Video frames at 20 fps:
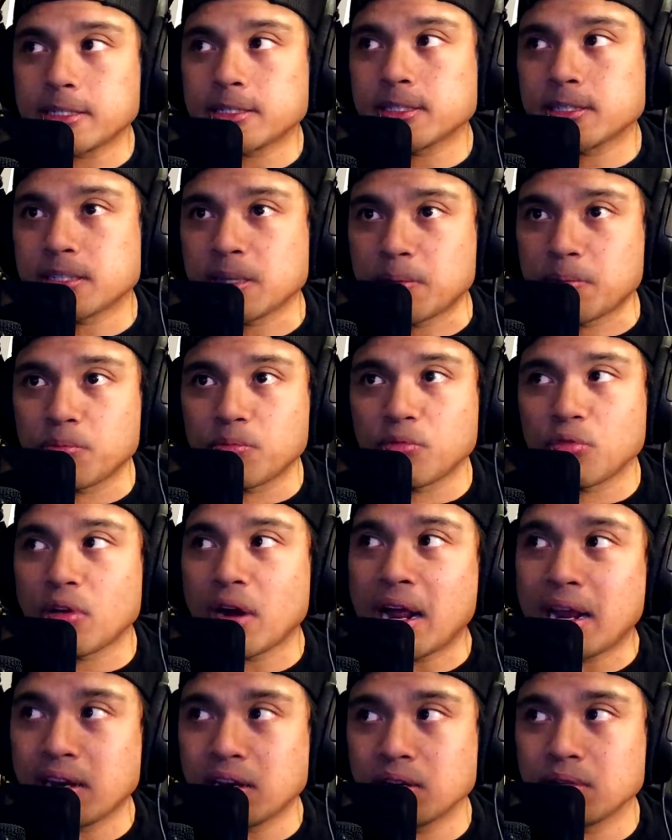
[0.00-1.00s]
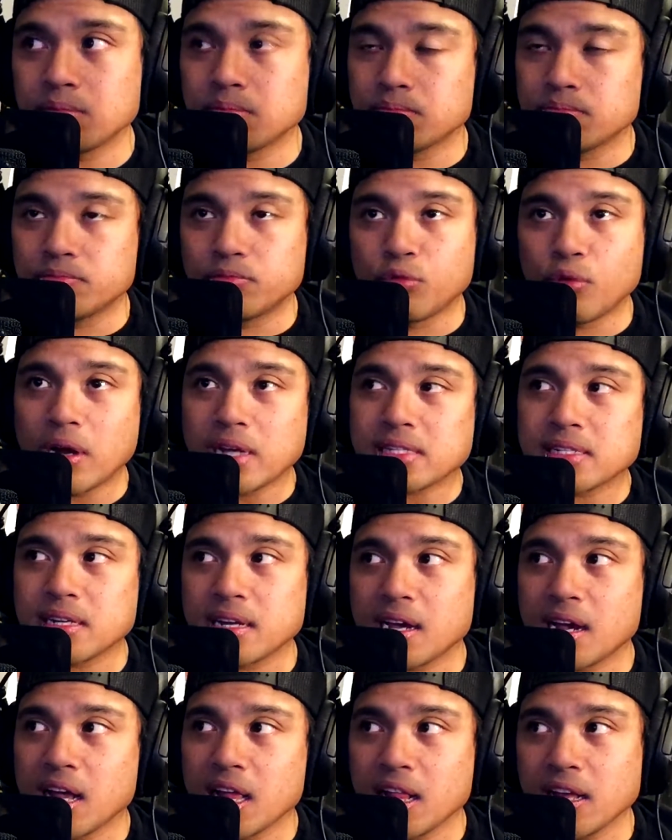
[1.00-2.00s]
some random
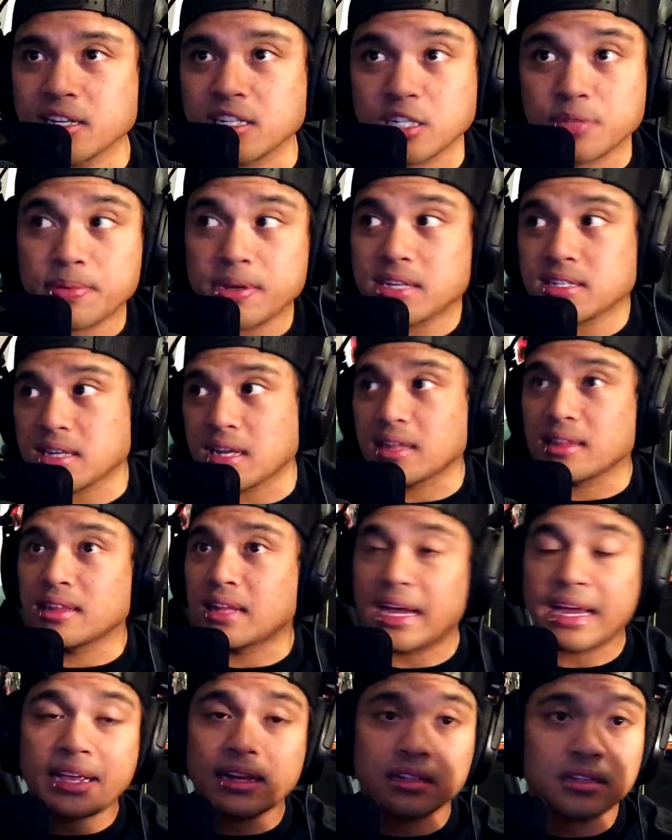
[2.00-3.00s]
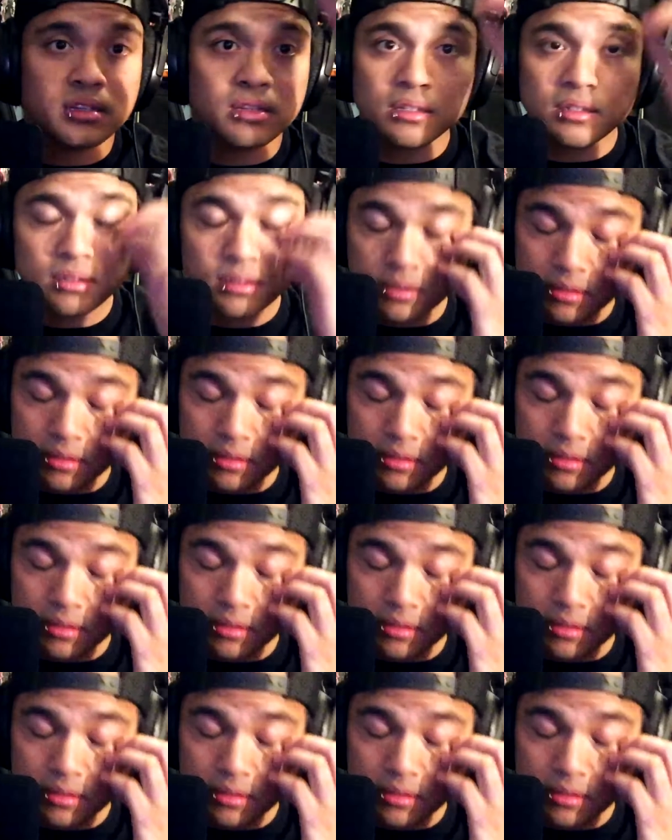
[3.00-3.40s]
wrestling highlight just because I liked